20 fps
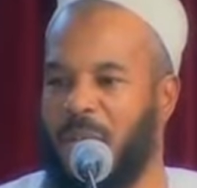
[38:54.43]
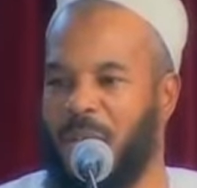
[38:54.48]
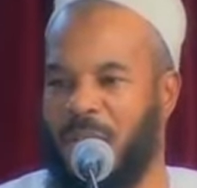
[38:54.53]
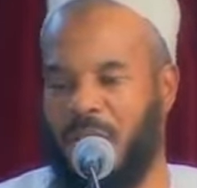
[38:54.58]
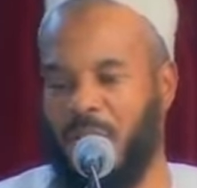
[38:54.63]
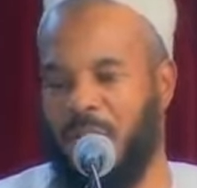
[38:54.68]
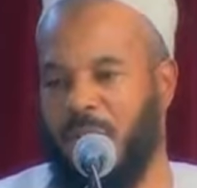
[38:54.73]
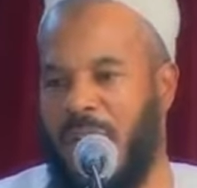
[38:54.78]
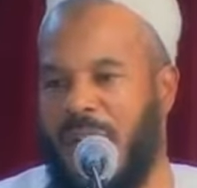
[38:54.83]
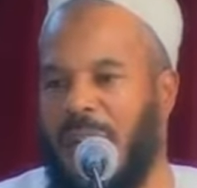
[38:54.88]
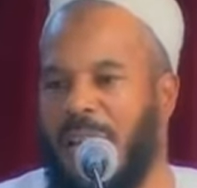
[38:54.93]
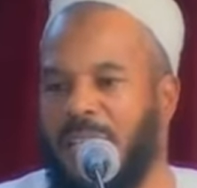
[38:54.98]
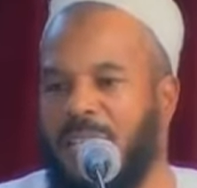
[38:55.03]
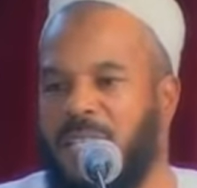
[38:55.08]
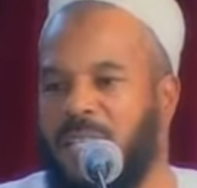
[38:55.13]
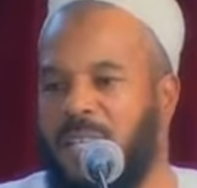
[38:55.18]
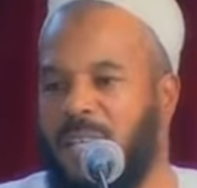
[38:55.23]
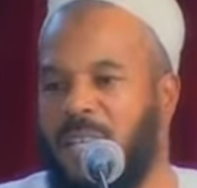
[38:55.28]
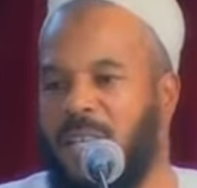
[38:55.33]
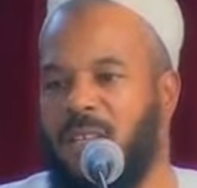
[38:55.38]
But the
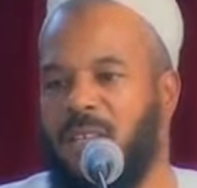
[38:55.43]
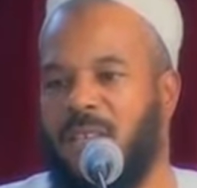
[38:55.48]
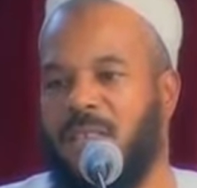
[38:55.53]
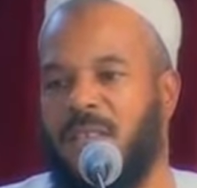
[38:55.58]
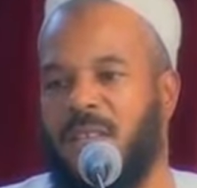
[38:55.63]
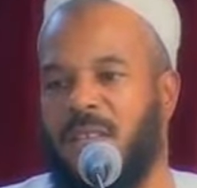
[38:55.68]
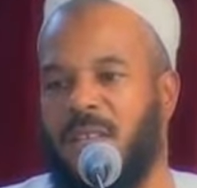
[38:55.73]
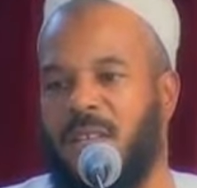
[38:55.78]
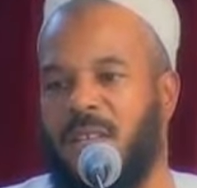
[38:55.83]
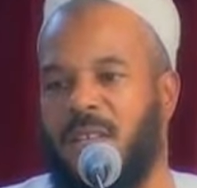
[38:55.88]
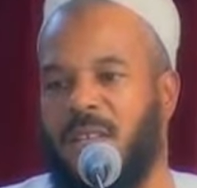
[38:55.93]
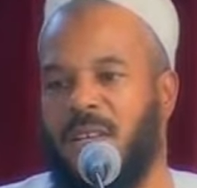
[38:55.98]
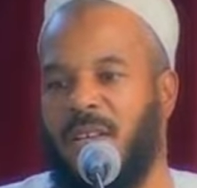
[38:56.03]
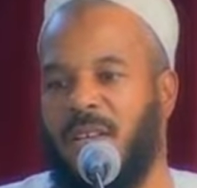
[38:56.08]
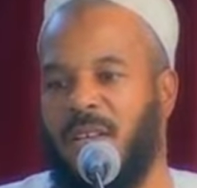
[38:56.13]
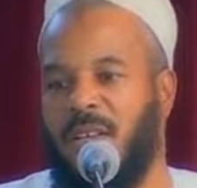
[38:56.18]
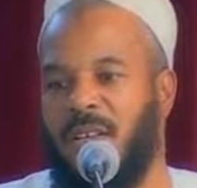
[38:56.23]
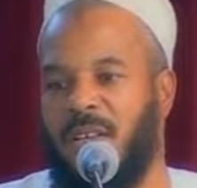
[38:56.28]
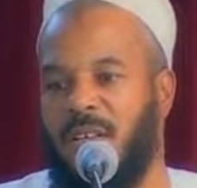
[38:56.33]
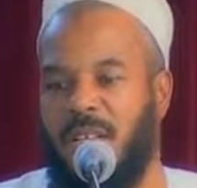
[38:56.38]
reality is,
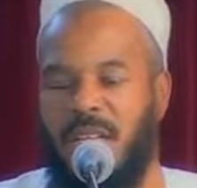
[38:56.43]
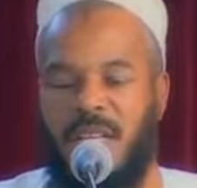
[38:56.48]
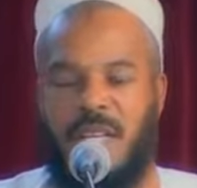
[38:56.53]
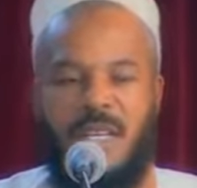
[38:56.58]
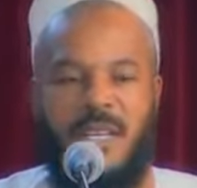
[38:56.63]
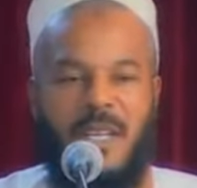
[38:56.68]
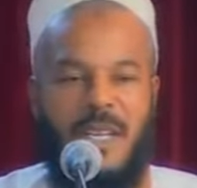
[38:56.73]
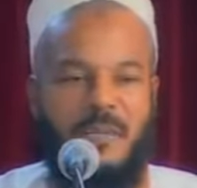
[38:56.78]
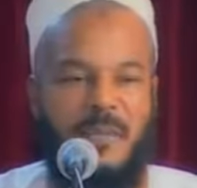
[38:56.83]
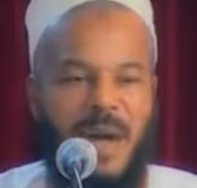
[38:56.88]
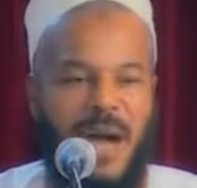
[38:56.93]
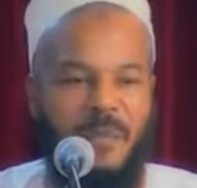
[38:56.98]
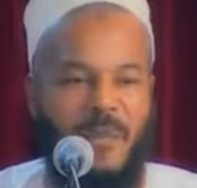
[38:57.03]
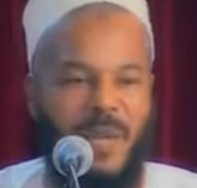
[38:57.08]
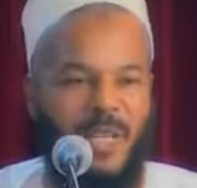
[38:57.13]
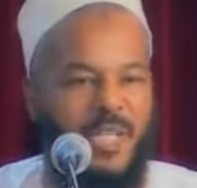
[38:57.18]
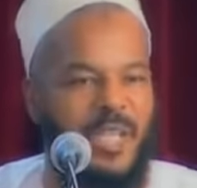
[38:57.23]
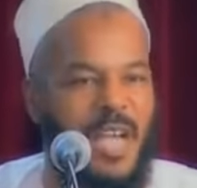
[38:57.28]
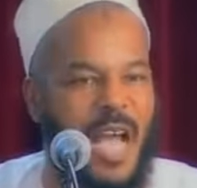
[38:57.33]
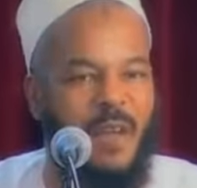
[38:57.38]
did
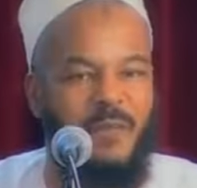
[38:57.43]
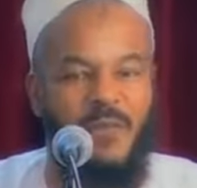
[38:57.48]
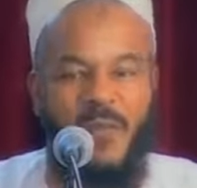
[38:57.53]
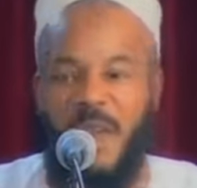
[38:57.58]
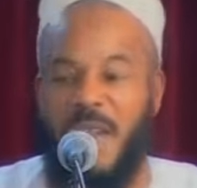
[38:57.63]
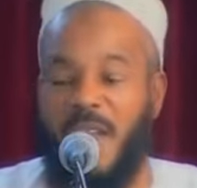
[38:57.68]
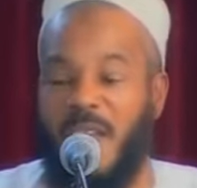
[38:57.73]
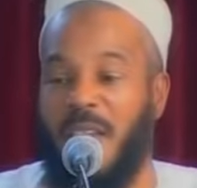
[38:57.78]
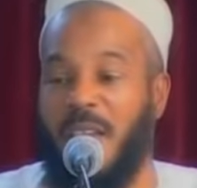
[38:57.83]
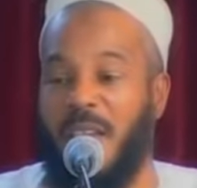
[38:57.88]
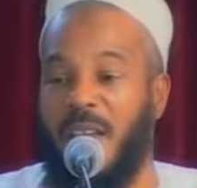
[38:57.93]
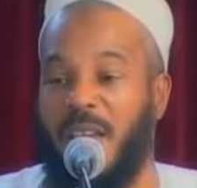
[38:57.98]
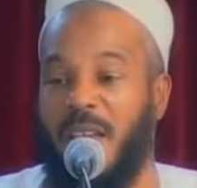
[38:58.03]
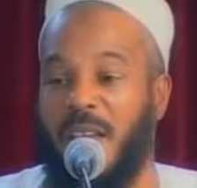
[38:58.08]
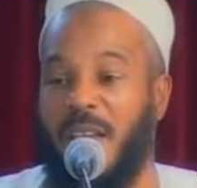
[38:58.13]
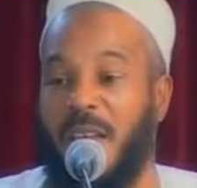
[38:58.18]
Imam Shafi'i